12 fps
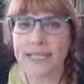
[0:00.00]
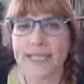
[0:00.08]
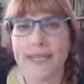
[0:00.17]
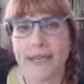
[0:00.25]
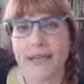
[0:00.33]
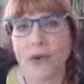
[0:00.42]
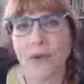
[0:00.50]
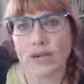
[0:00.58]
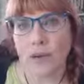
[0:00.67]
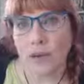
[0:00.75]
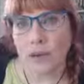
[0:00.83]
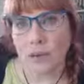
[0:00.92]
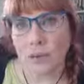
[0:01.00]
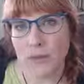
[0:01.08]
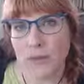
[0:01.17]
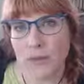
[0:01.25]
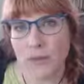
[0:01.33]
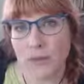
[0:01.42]
send out email
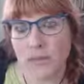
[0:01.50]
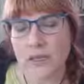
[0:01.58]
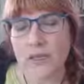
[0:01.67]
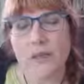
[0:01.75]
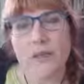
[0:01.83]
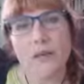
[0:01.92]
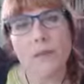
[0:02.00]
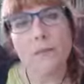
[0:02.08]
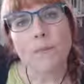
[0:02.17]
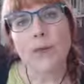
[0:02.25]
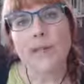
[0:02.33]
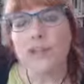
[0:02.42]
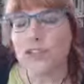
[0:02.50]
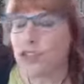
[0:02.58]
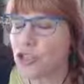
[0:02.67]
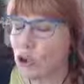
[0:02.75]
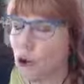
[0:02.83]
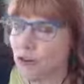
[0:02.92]
appeals, but
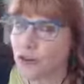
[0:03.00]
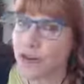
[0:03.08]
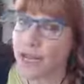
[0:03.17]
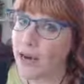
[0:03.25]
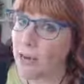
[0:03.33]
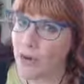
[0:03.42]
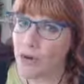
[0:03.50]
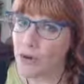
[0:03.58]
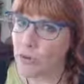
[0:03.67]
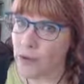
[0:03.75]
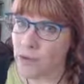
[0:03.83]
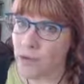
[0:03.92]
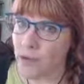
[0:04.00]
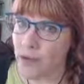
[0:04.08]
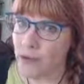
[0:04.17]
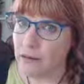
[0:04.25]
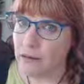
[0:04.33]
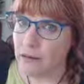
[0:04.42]
don't forget about your website,
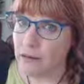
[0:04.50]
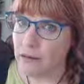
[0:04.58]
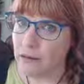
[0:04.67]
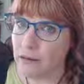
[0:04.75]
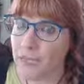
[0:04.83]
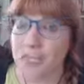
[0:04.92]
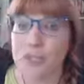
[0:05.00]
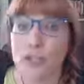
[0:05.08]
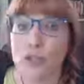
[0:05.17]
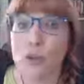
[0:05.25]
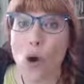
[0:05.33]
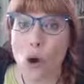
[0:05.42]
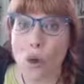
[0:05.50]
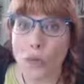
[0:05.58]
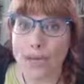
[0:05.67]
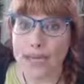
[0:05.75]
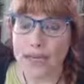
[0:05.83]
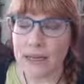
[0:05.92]
because you own
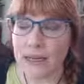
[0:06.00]
it.